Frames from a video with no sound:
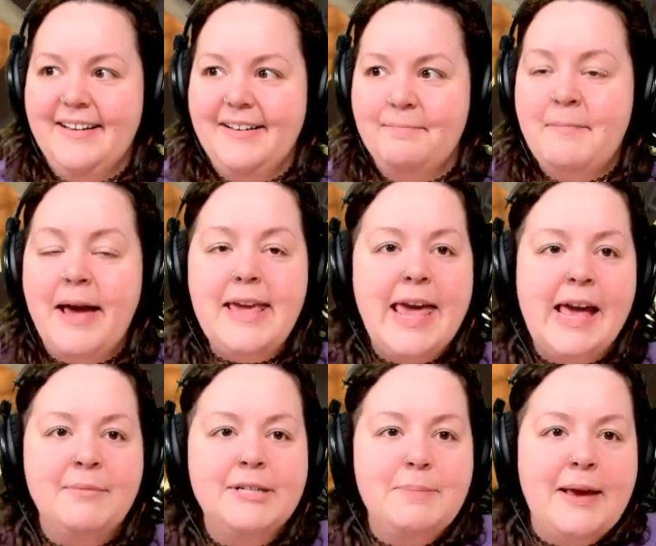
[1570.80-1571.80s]
my
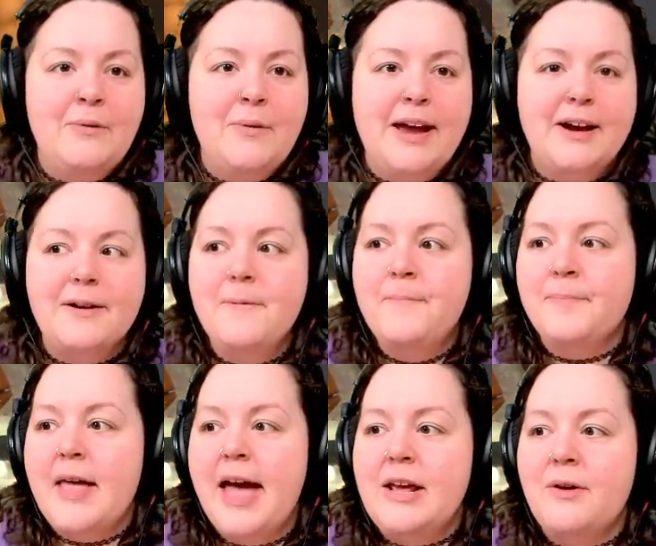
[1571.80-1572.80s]
camera's being weird
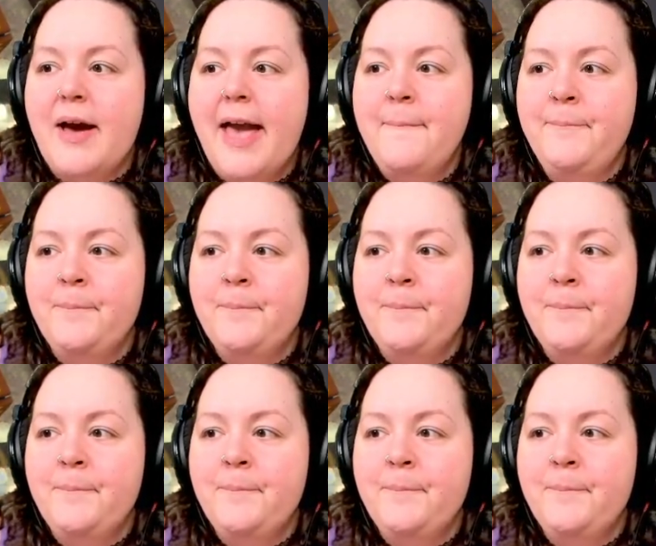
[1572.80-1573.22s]
anyway